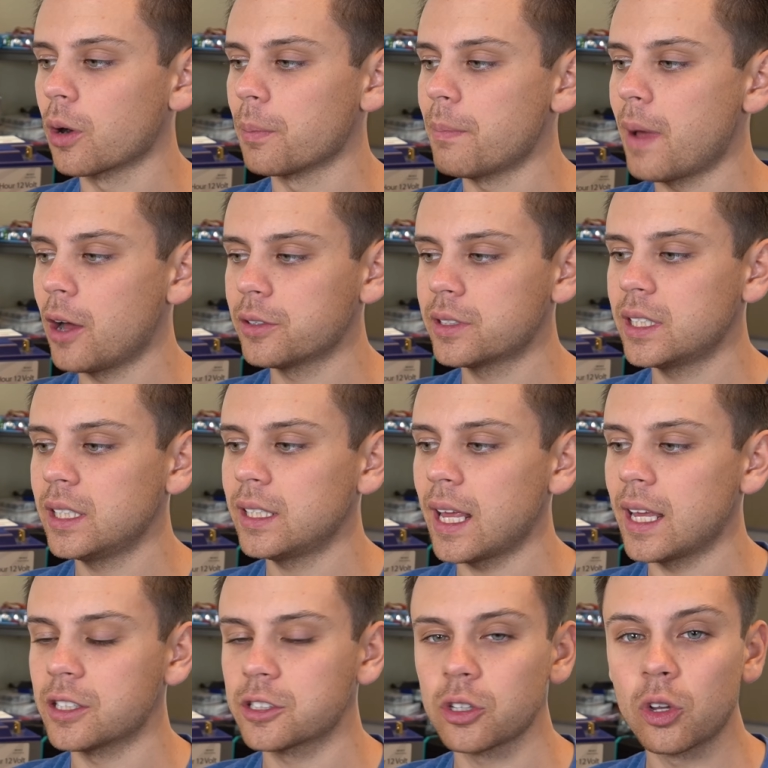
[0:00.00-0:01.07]
are mounting
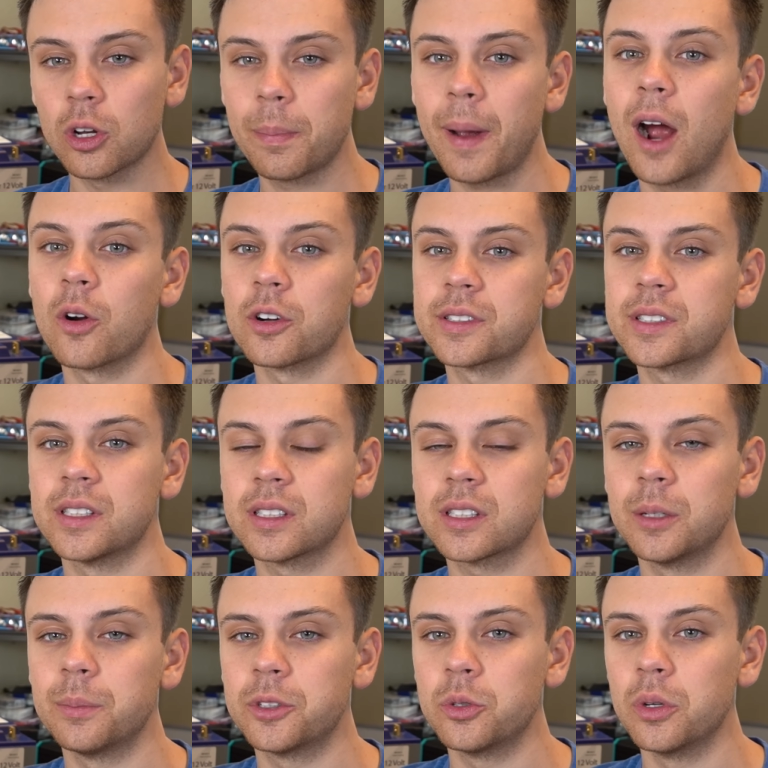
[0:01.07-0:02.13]
a solar power
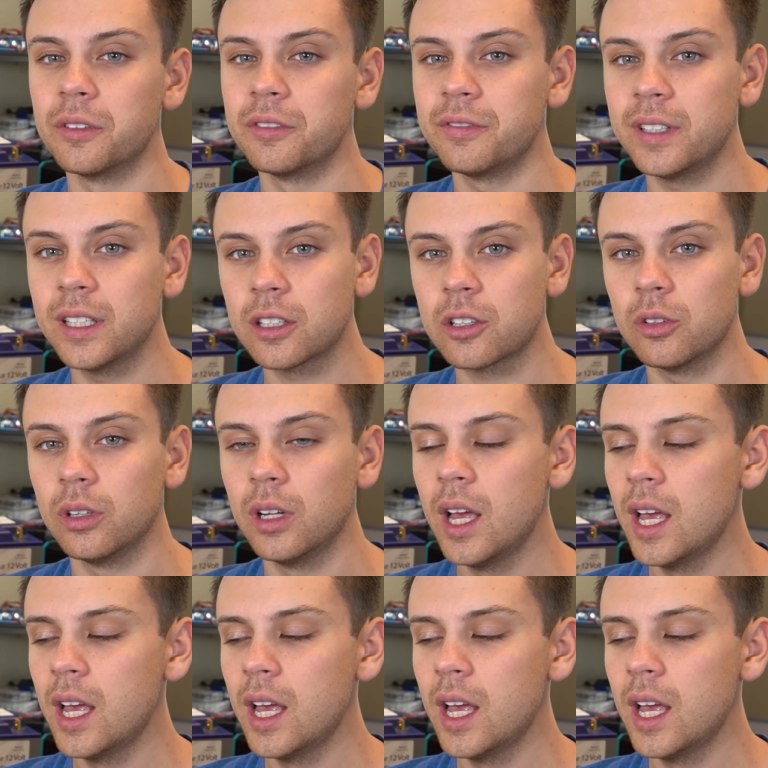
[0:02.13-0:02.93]
system to a vehicle